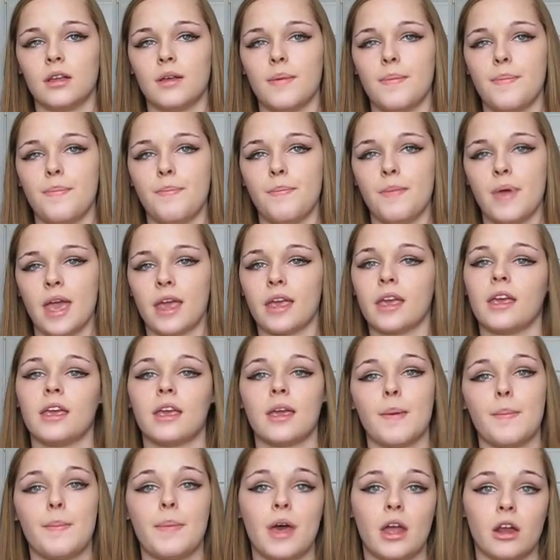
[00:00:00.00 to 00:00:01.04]
making
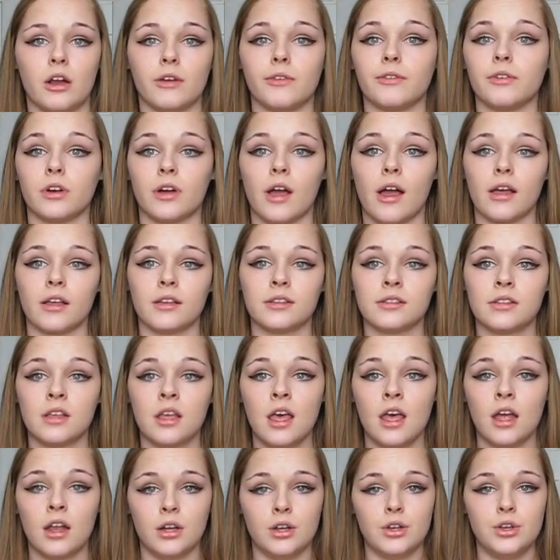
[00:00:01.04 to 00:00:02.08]
it better for us,
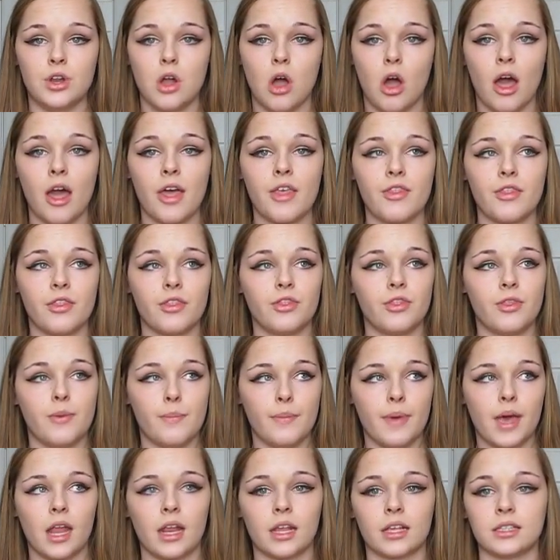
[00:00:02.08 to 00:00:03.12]
not the
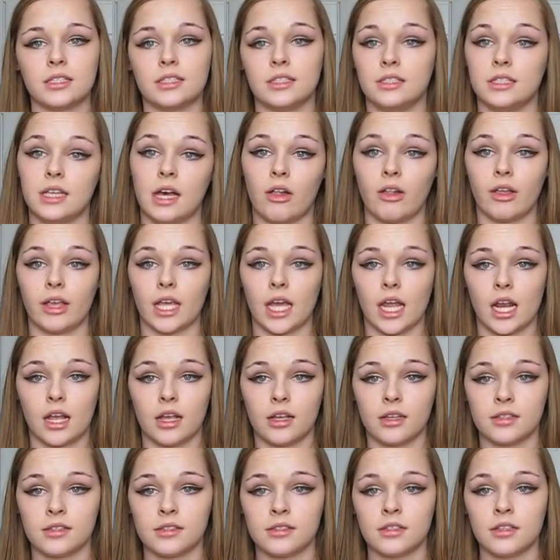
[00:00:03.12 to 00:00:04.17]
medics yelling at
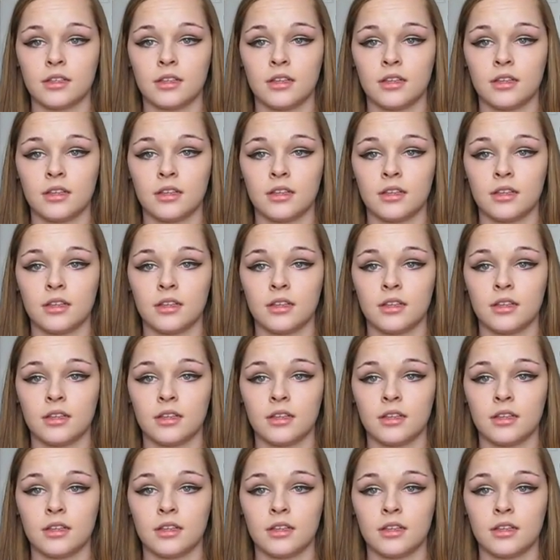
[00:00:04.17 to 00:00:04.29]
us.